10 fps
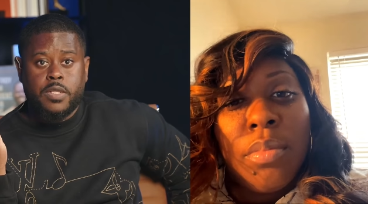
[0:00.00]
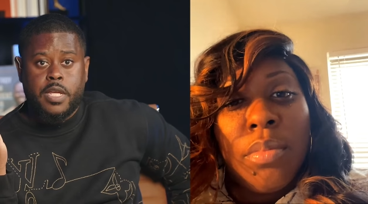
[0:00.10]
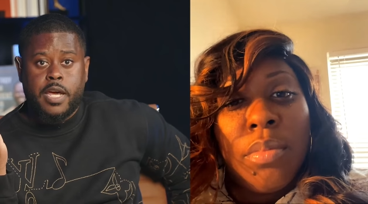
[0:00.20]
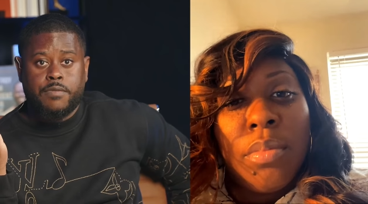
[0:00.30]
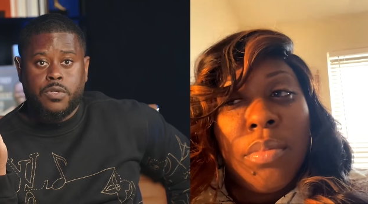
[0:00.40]

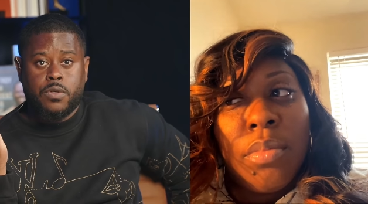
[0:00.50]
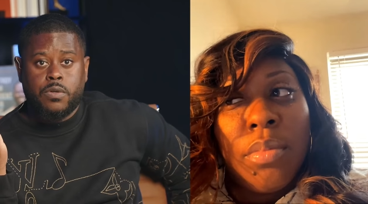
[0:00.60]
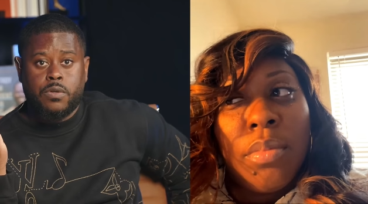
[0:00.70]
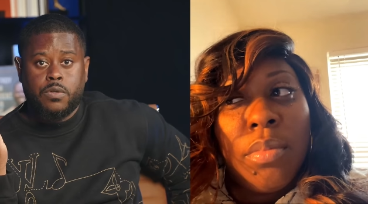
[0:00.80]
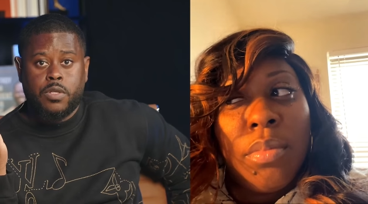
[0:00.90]
Speaker 1: after,
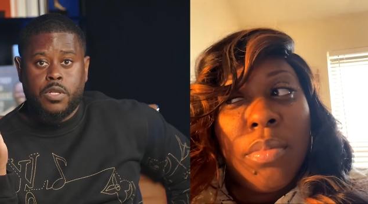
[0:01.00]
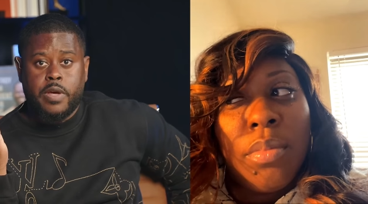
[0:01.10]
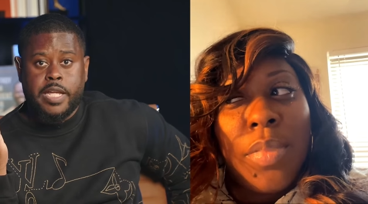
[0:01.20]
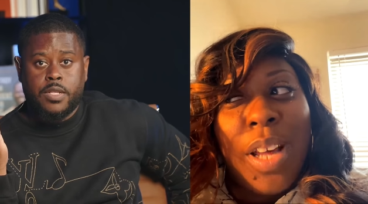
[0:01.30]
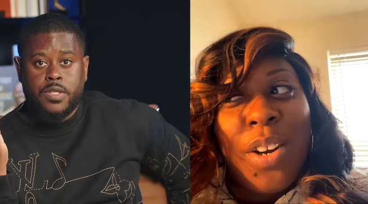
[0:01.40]
you know, at
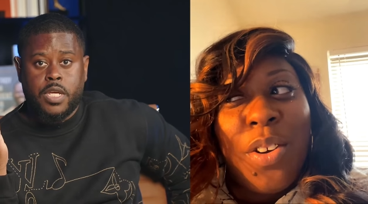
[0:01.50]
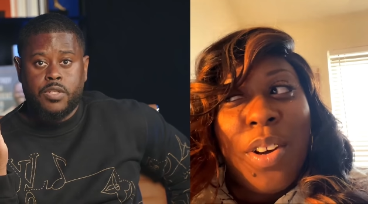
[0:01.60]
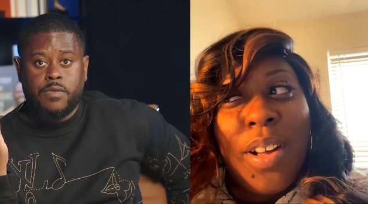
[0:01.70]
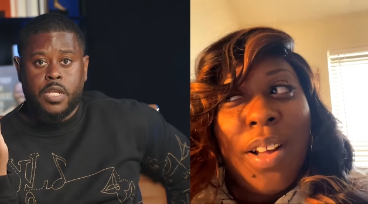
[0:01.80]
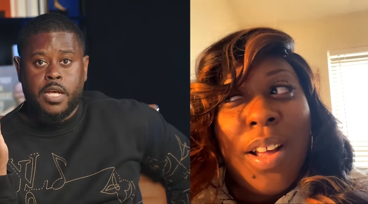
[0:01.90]
this age of
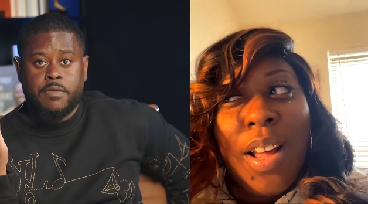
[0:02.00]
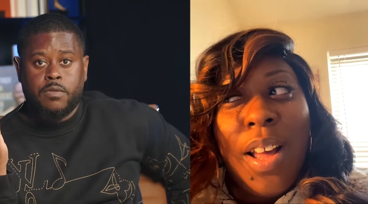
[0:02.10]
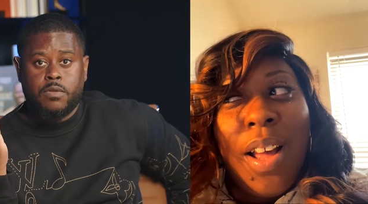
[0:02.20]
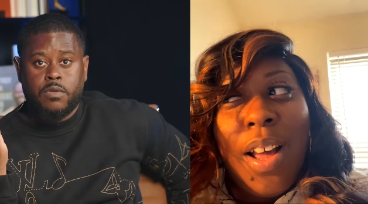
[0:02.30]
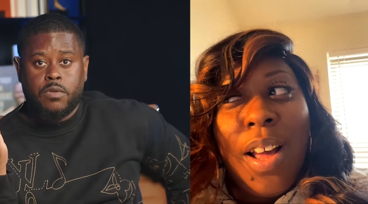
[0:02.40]
your life?
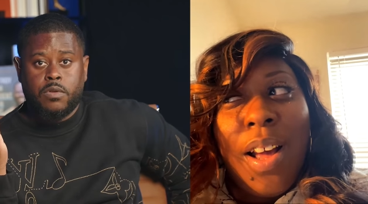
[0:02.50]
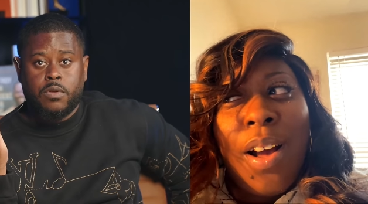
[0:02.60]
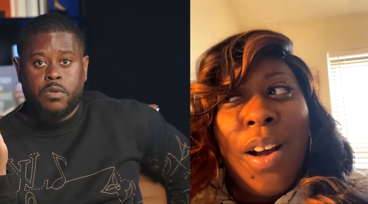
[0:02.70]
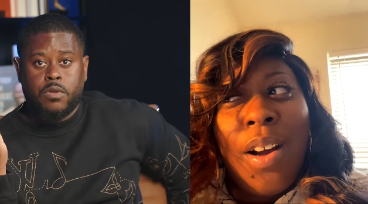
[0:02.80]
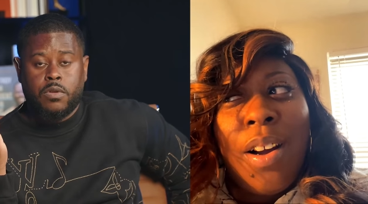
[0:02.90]

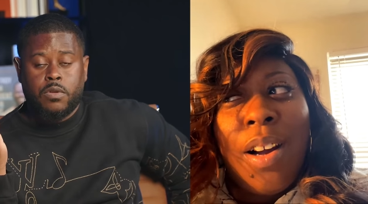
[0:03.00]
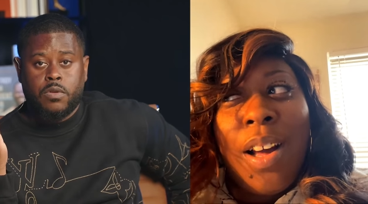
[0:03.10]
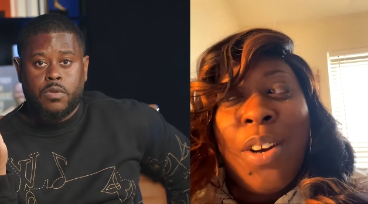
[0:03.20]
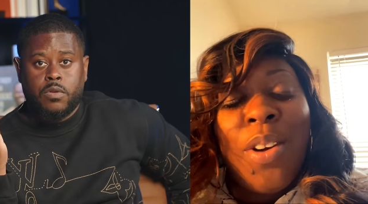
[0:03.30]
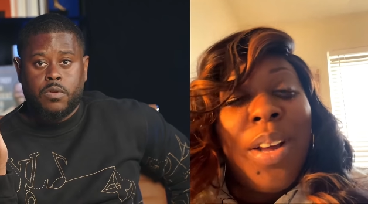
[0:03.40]

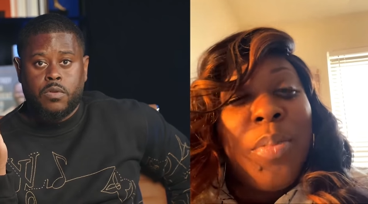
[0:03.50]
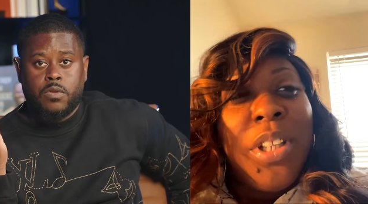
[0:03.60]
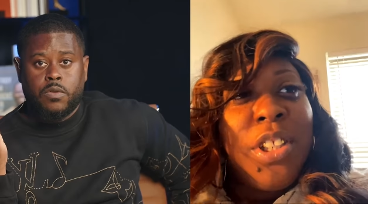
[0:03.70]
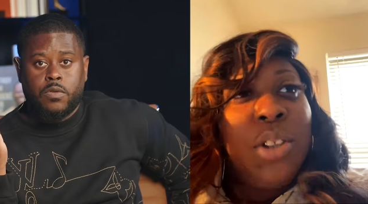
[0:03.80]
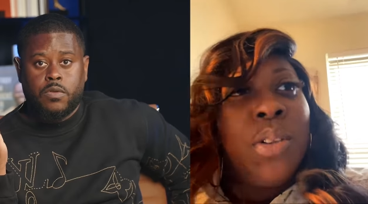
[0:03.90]
Speaker 2: I don't have
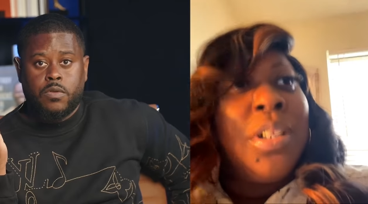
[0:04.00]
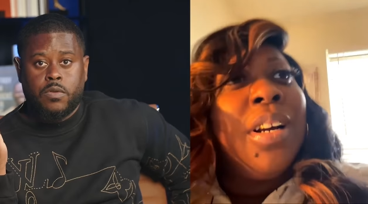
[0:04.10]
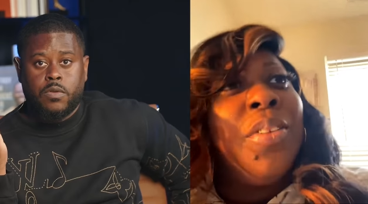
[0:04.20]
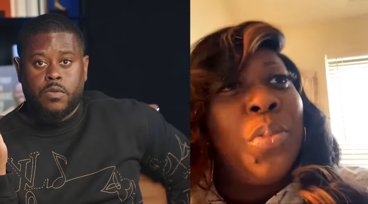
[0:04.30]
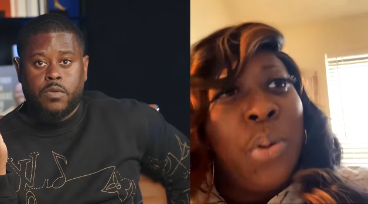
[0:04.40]
any
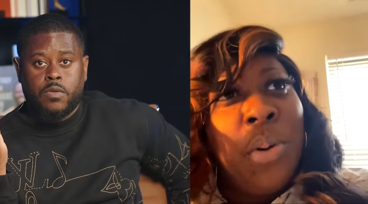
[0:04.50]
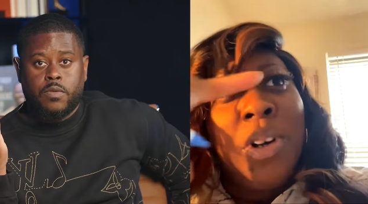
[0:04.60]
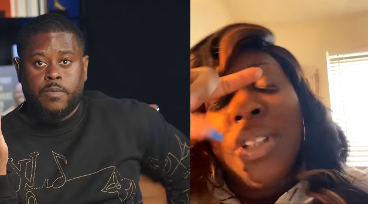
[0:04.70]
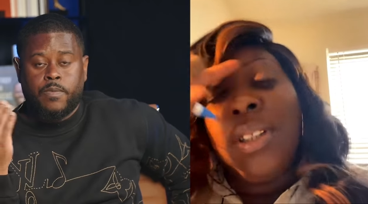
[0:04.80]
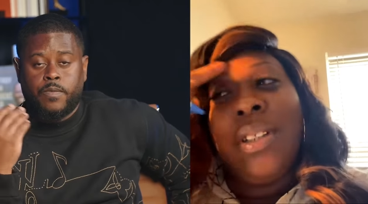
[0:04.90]
children. Of
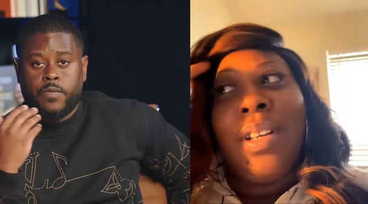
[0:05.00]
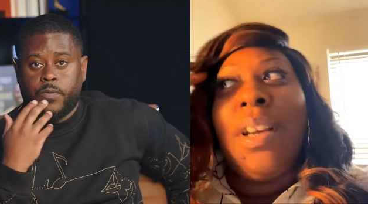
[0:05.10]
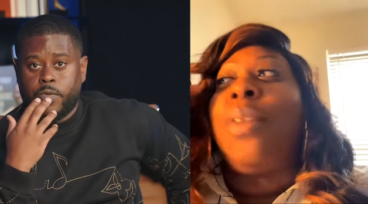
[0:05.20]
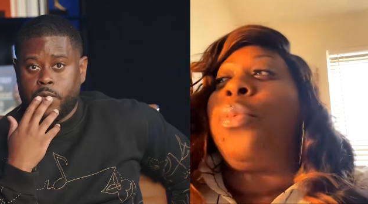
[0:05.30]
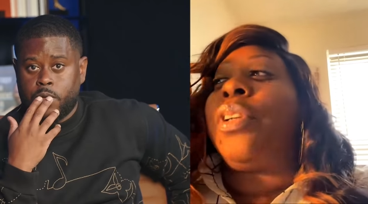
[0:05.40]
course.
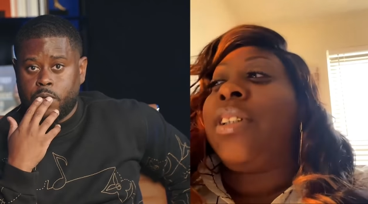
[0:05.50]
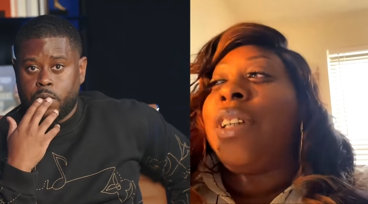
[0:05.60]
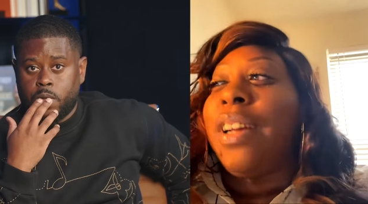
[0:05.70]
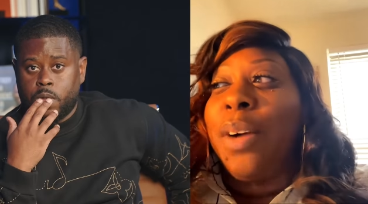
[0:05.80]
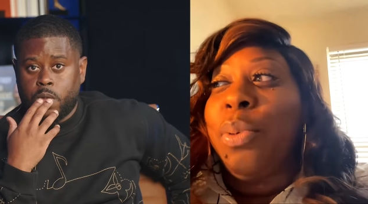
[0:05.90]
Yeah, I want a
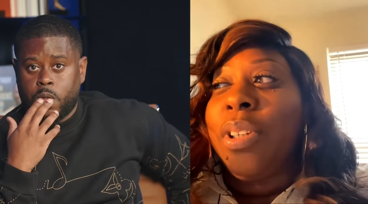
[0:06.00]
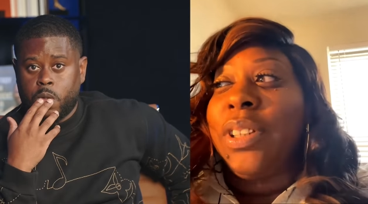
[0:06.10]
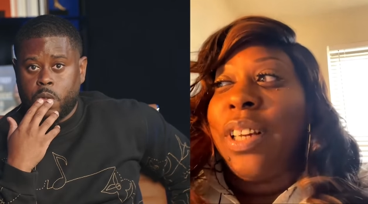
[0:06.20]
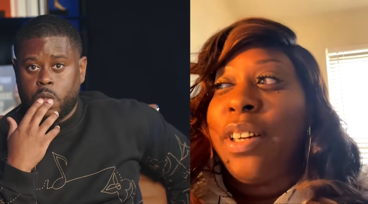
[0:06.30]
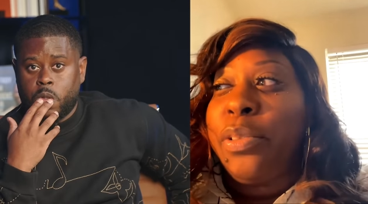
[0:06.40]
child. I want
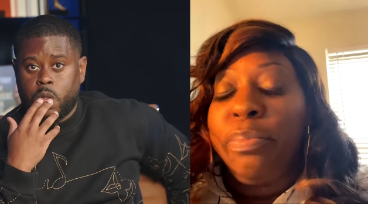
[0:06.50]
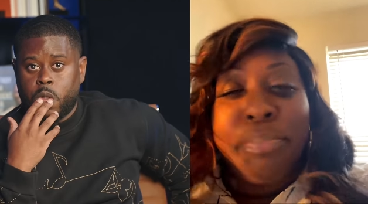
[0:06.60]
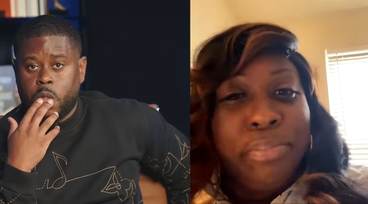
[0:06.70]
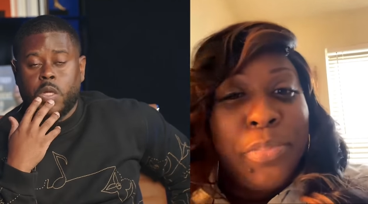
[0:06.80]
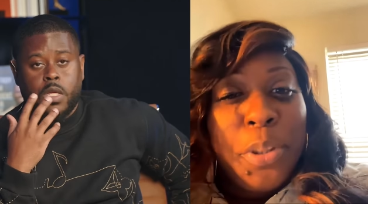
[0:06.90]
a child.
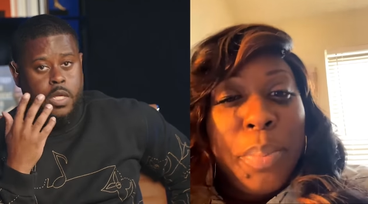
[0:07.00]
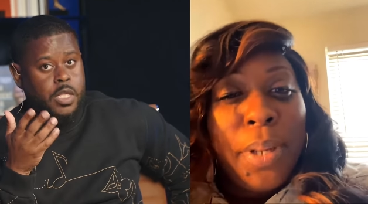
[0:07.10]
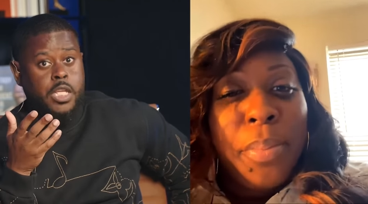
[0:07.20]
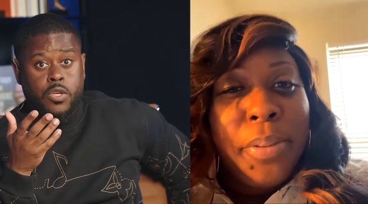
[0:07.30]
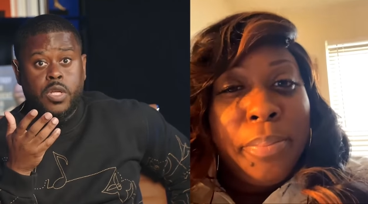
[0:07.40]

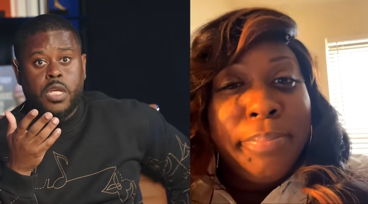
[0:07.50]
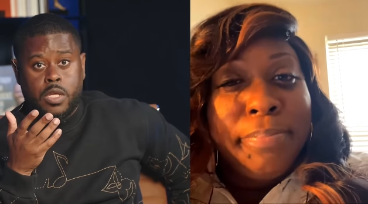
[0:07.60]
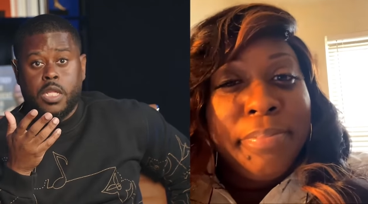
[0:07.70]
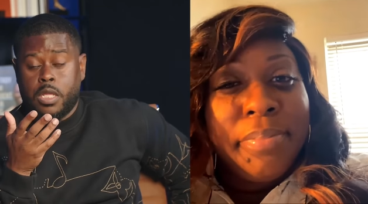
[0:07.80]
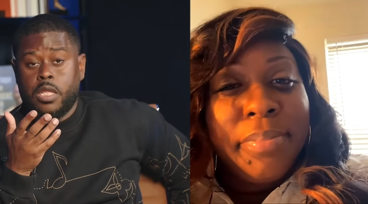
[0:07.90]

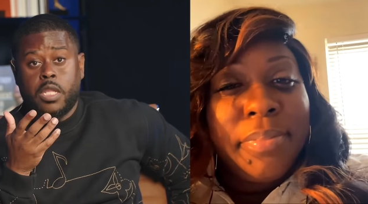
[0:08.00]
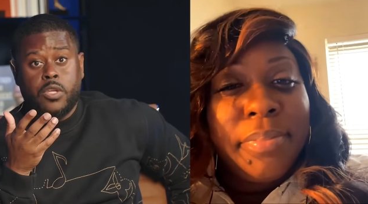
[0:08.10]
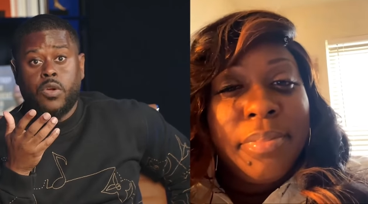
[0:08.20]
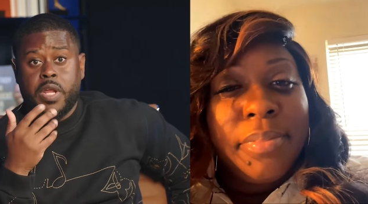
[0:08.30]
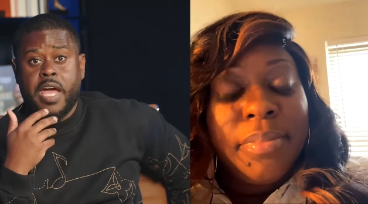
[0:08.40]
Speaker 1: Then you're
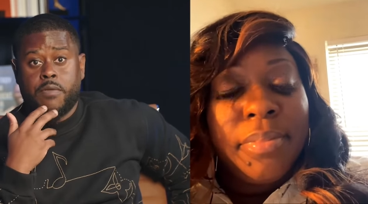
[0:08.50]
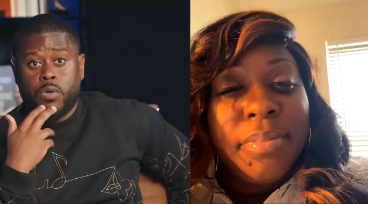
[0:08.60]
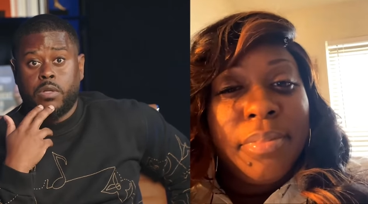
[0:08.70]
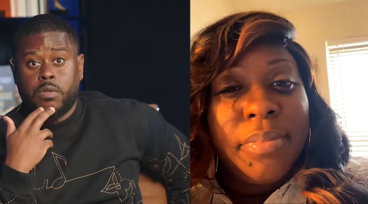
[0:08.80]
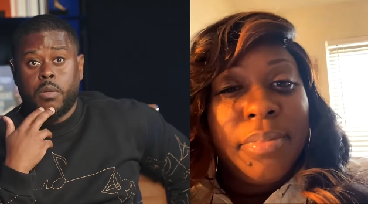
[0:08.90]
gonna have one.
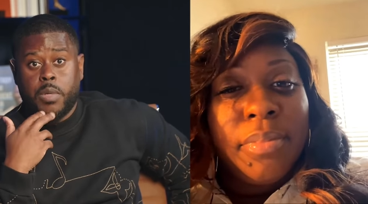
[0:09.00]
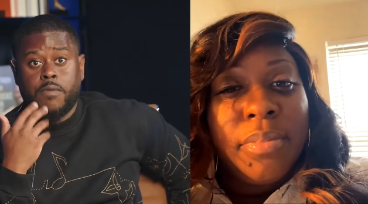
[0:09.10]
I mean, if